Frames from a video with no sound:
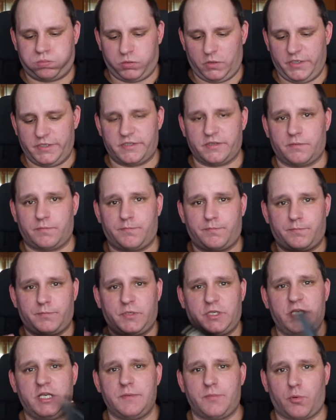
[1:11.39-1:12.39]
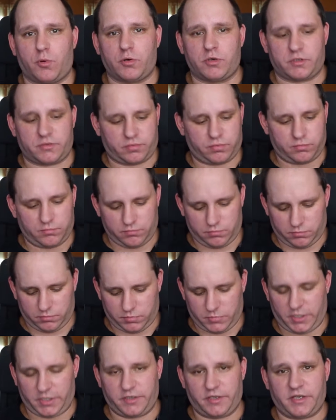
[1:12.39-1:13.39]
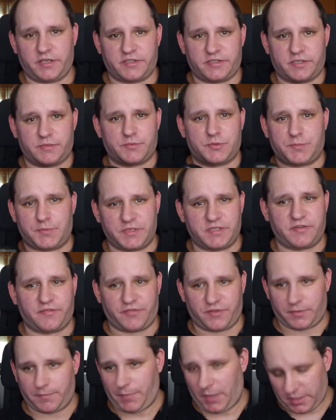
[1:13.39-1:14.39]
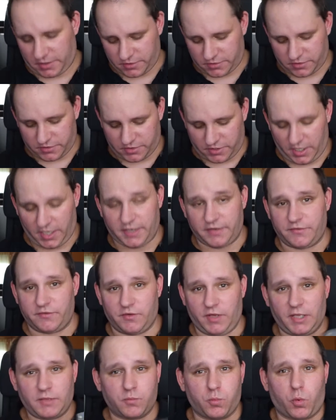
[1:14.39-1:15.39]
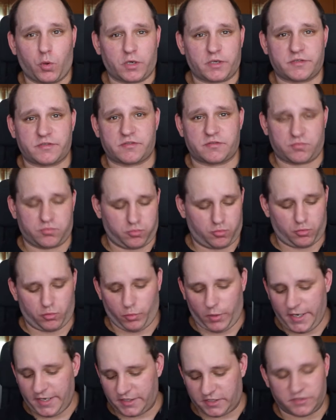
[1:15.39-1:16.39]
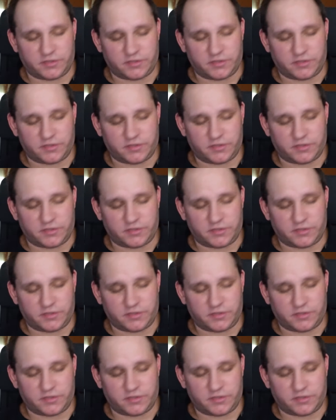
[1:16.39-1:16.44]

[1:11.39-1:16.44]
is a keyboard that has some specific buttons, and that works great.